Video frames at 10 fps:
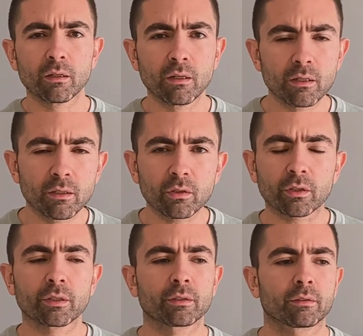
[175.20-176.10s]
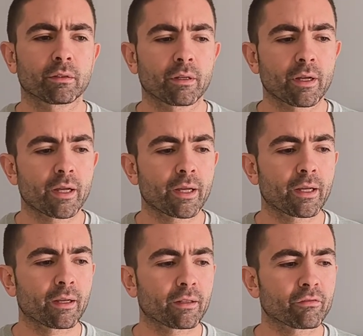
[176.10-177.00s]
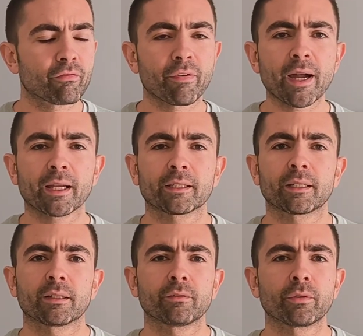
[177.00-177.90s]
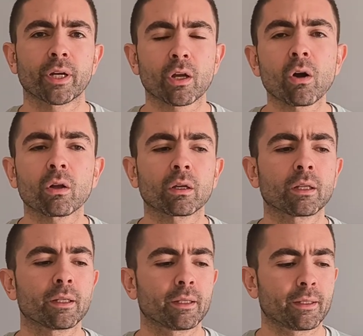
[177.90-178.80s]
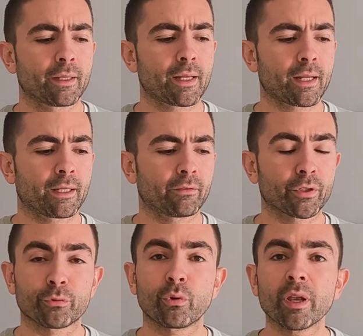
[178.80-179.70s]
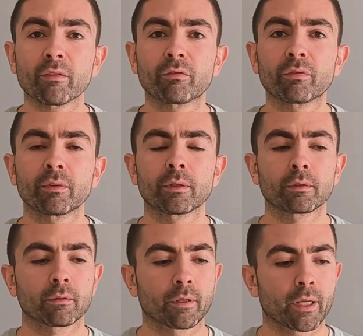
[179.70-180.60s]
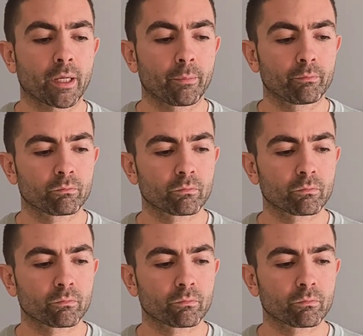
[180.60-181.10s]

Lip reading: look, uh, find, and recall and retrieve the